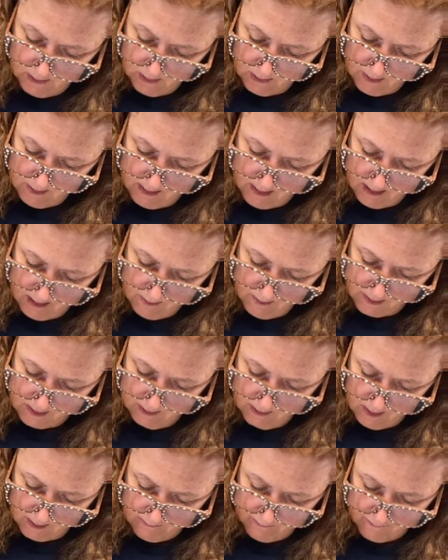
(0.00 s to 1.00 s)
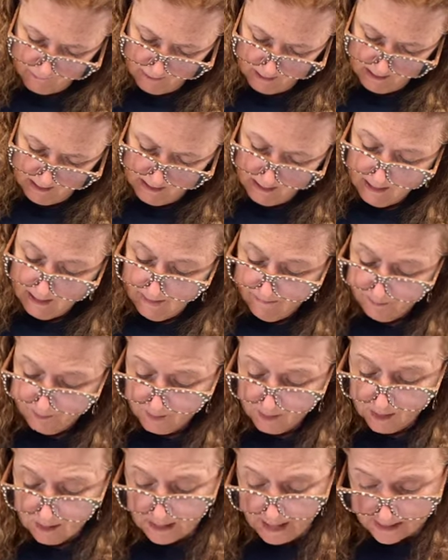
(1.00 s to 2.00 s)
a look there. There's a lot of free
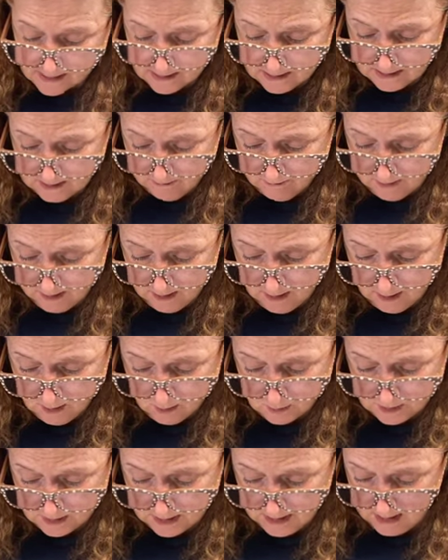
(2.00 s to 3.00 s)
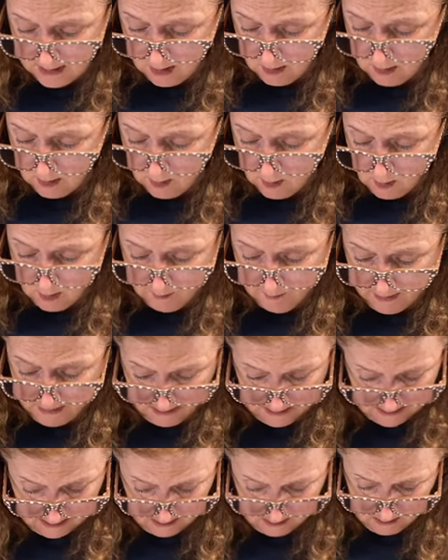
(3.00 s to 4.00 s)
classes and videos there on
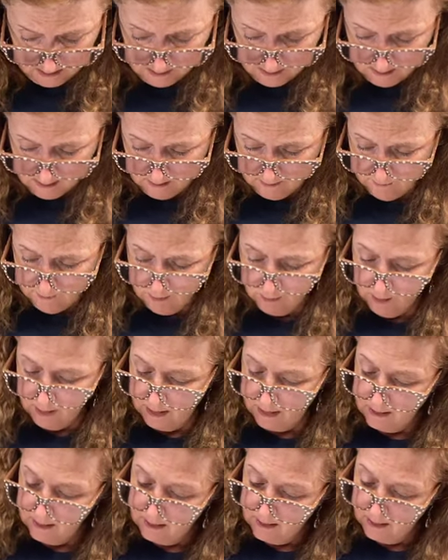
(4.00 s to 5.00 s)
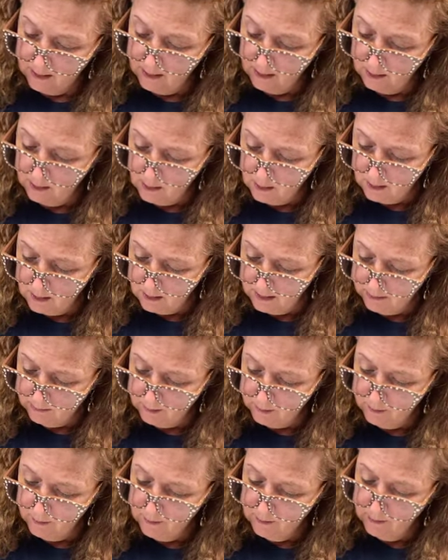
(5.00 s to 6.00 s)
painting. If you'd like to take a look, I
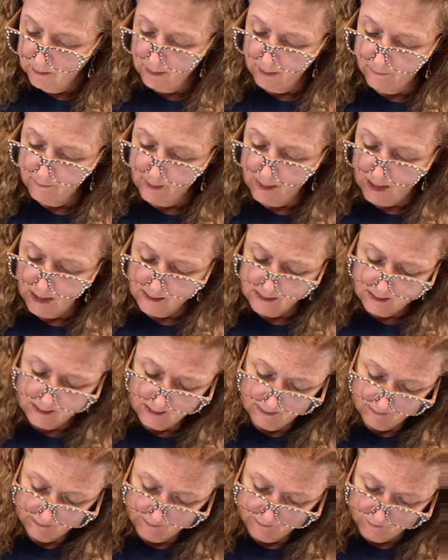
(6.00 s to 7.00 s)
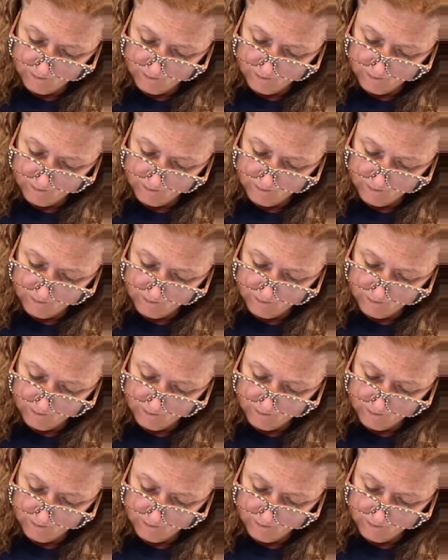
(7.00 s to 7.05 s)
would love that.